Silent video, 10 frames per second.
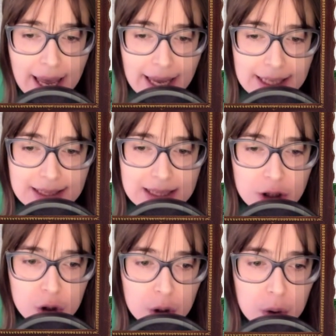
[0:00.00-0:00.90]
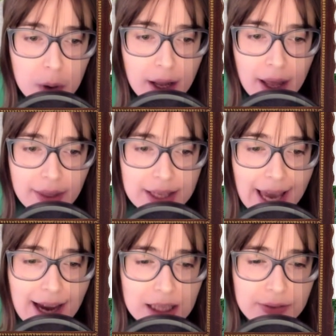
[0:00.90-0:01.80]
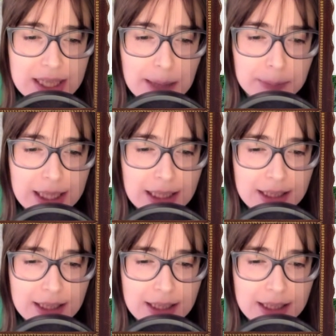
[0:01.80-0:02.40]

It is true, the Act of Assembly